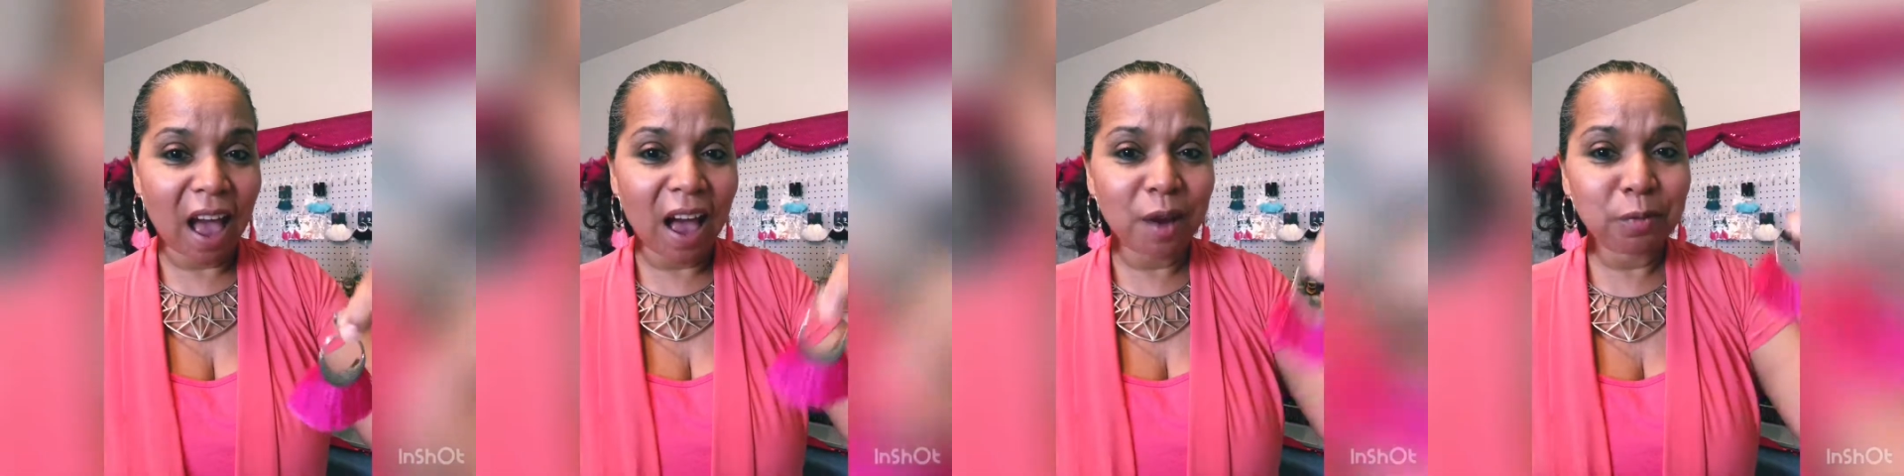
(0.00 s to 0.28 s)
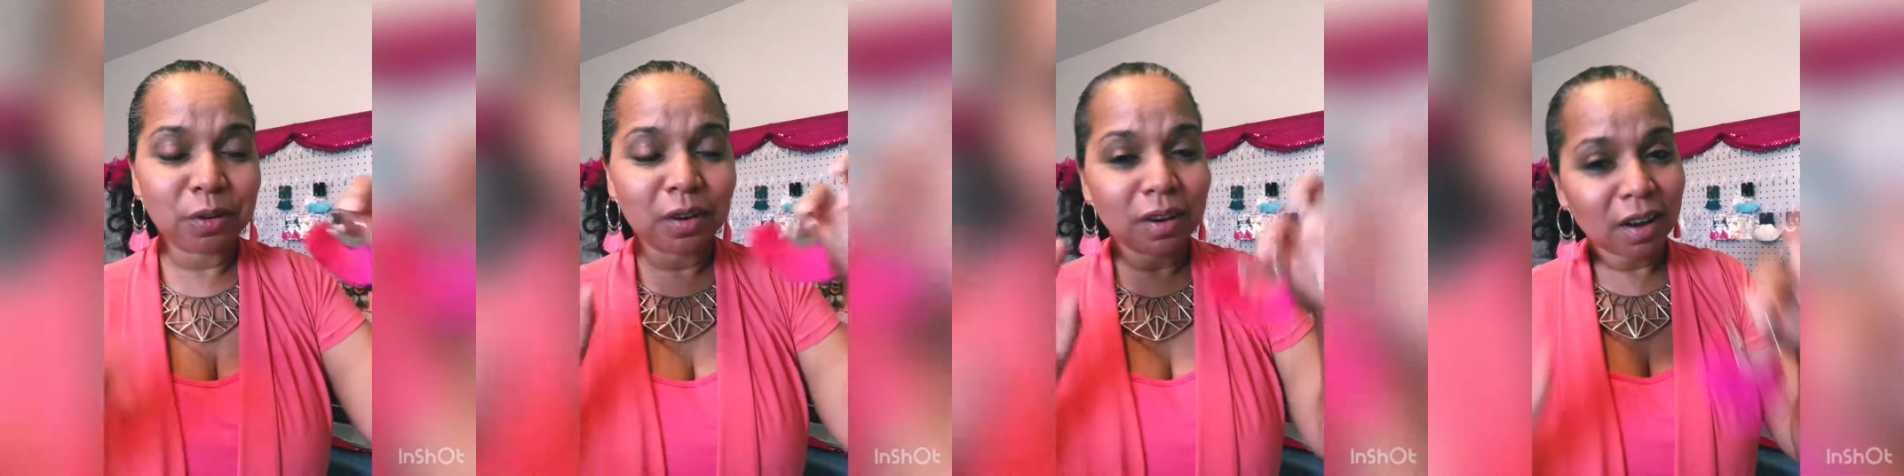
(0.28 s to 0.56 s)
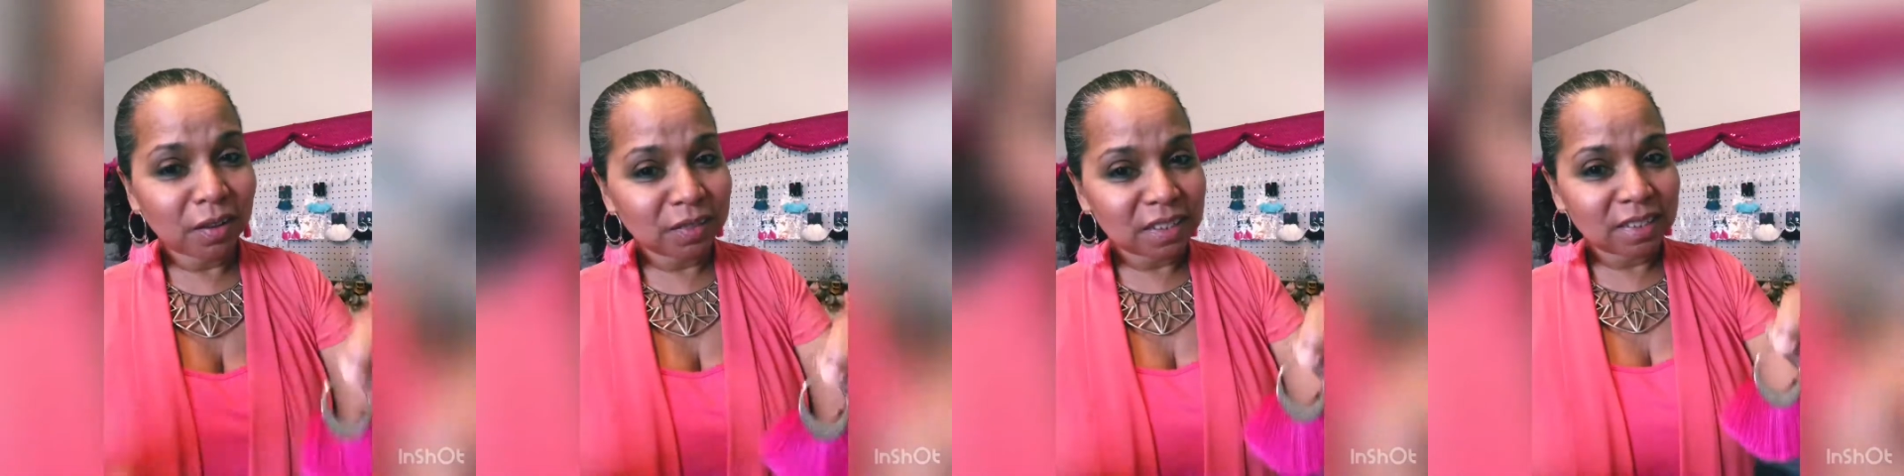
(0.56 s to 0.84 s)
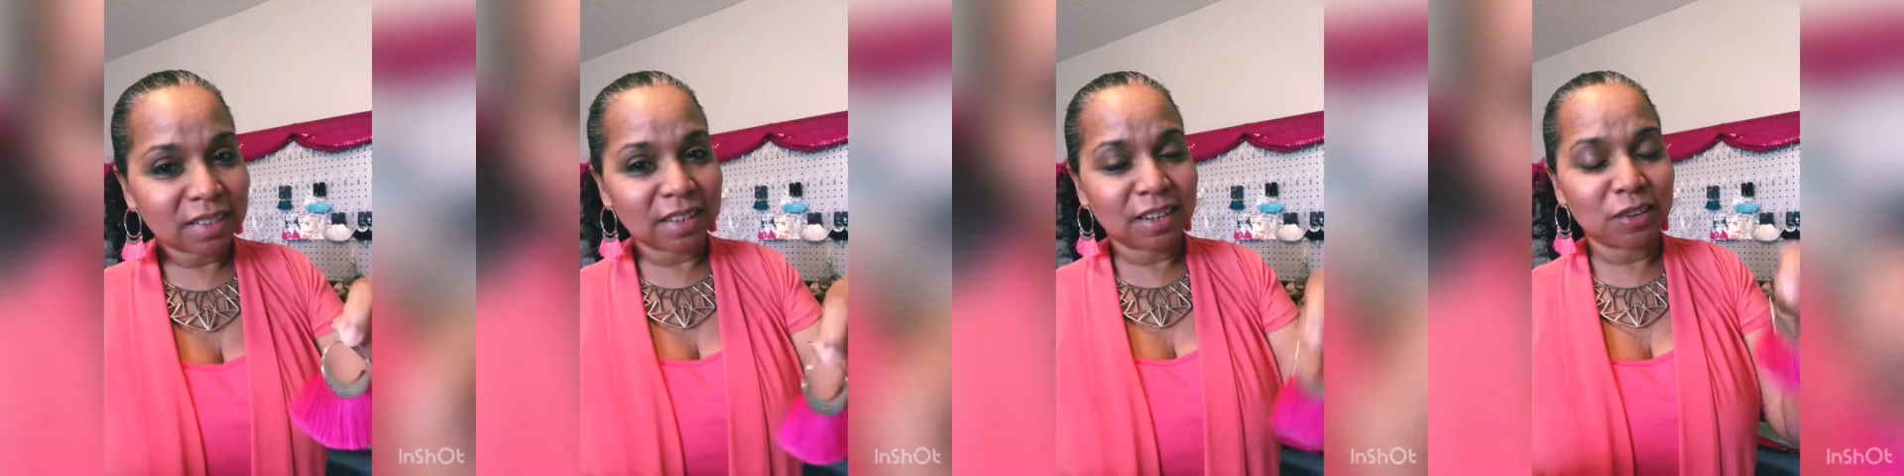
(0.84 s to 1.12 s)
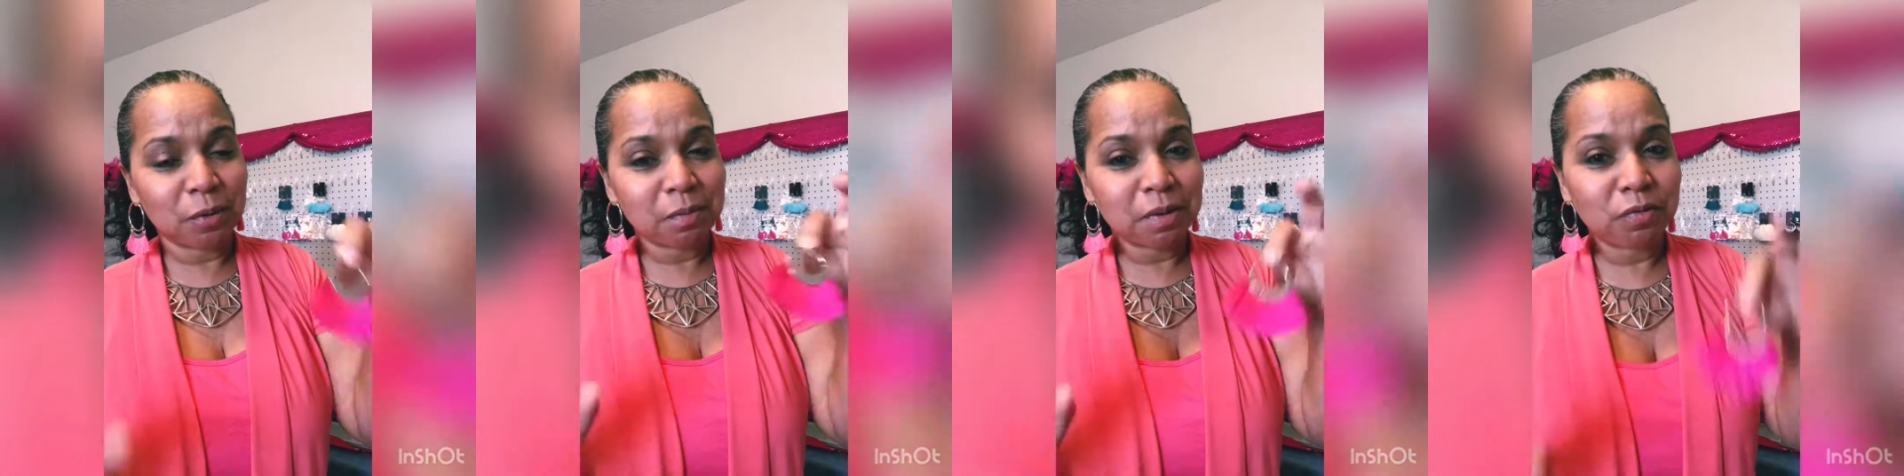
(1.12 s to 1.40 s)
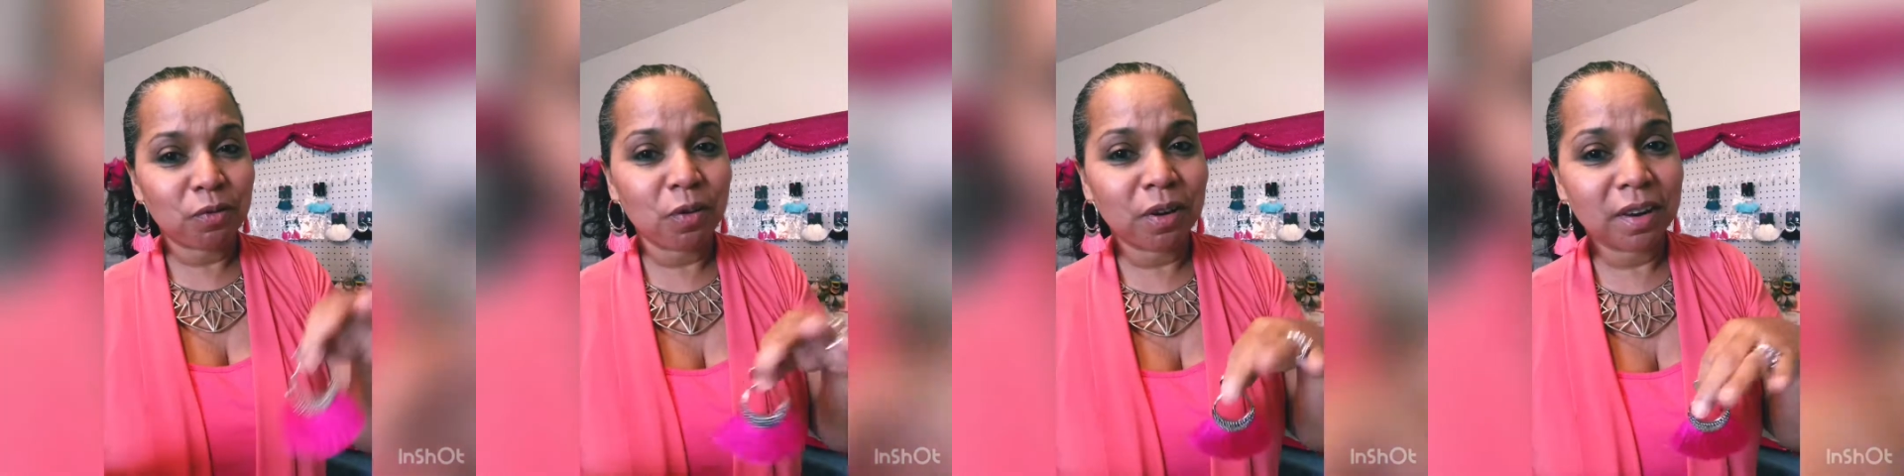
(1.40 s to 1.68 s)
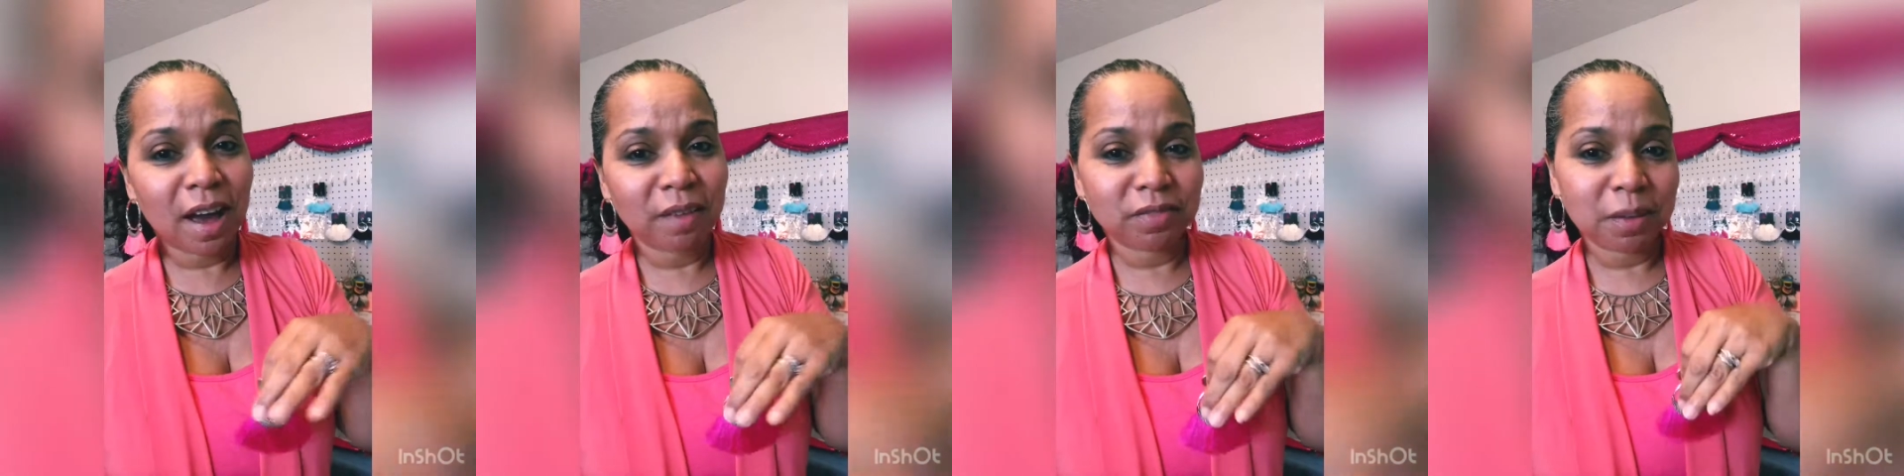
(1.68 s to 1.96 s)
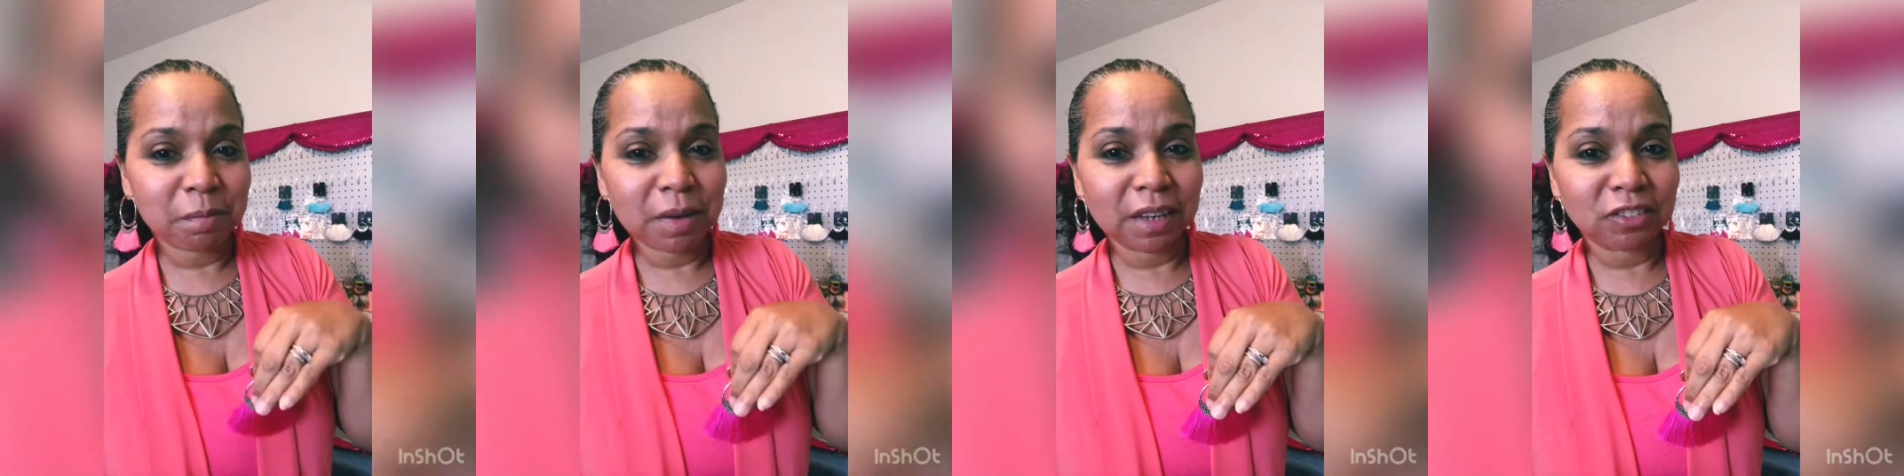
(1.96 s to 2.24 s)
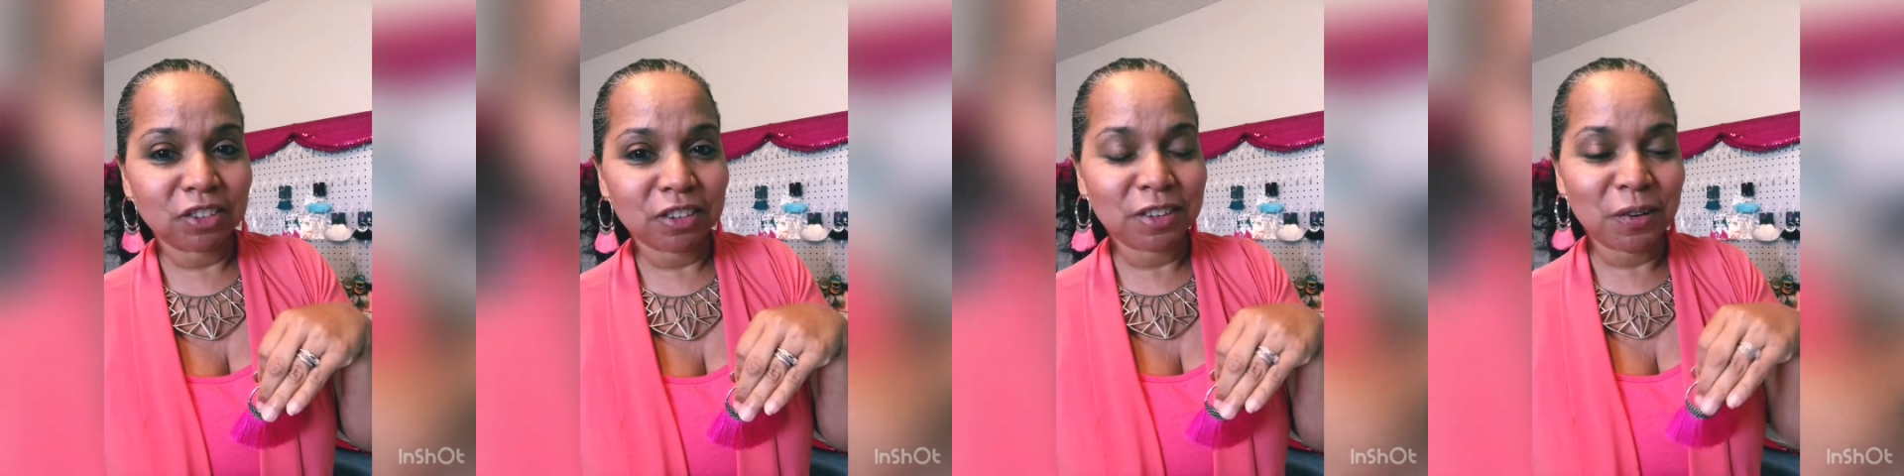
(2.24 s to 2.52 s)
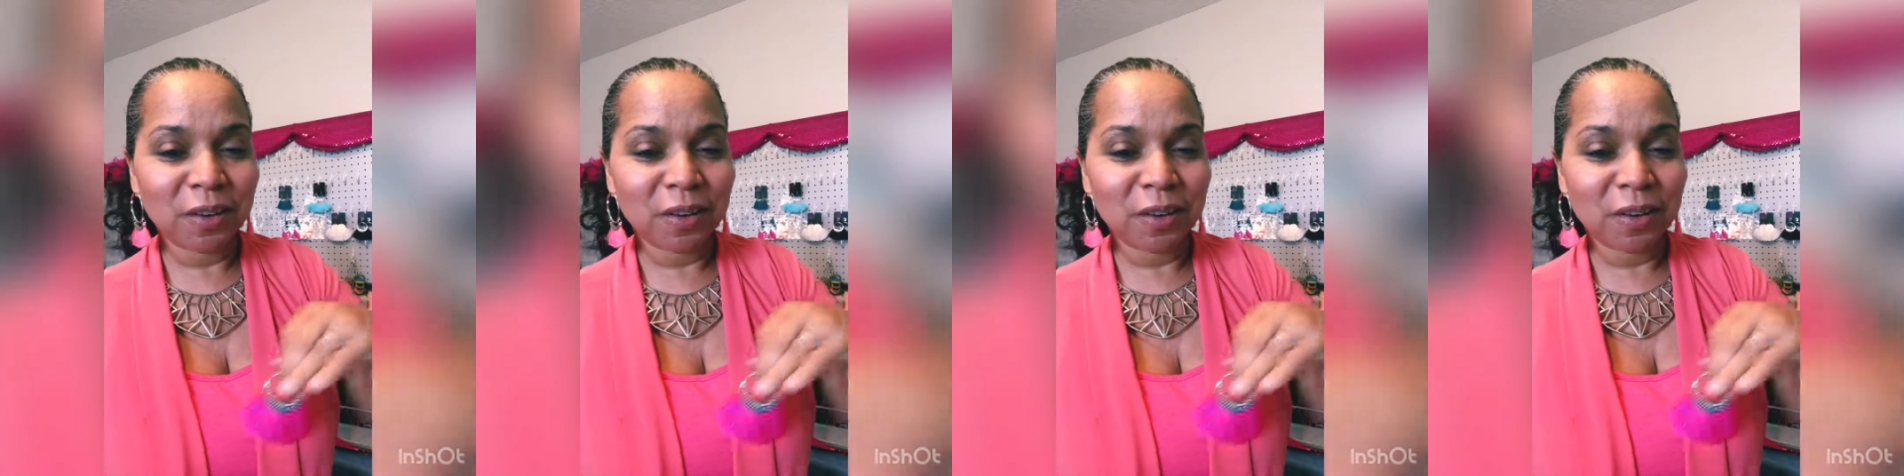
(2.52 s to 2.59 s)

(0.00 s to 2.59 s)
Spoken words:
I would love to see your before and after pictures.